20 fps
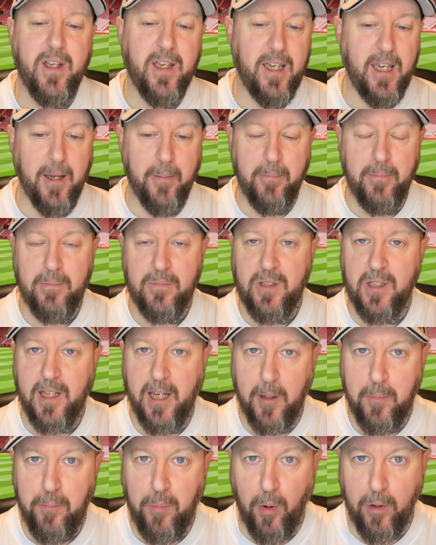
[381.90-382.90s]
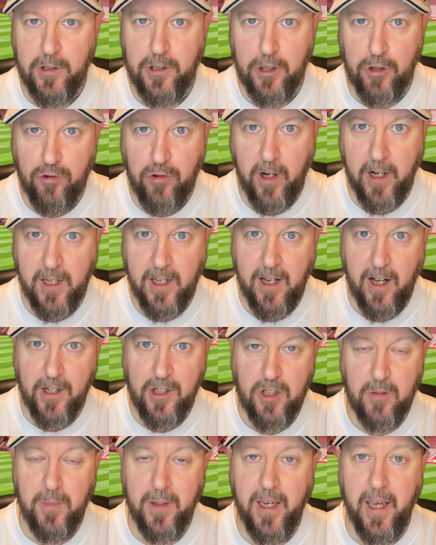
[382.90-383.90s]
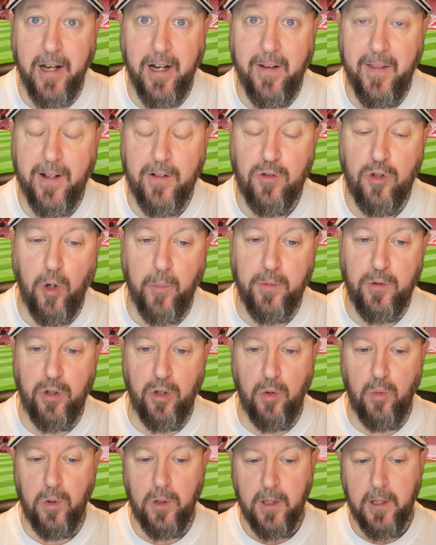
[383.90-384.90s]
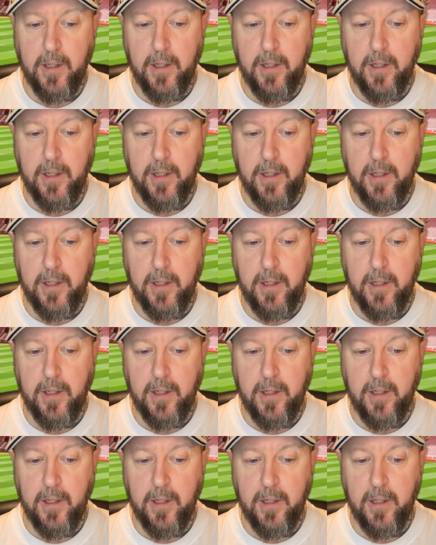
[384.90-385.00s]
game to get points to try and catch them and get into that top two.